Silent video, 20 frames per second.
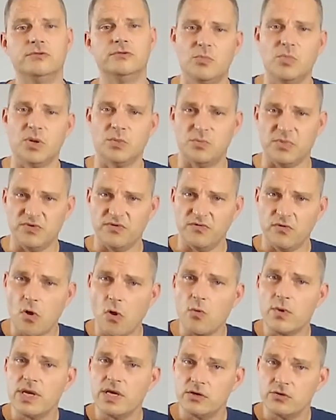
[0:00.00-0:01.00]
But before
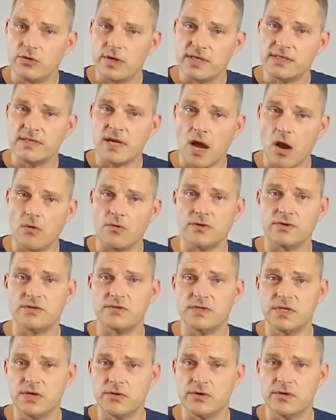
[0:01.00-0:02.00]
we address how the
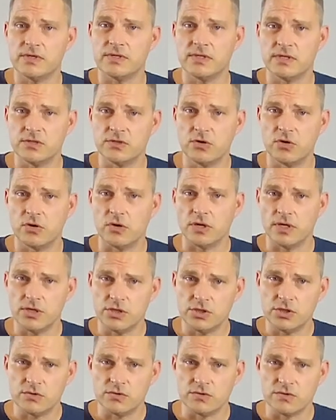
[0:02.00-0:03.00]
serious internal
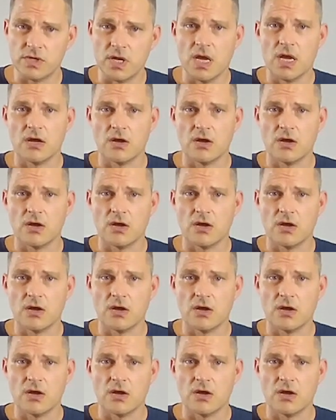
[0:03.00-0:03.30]
issues,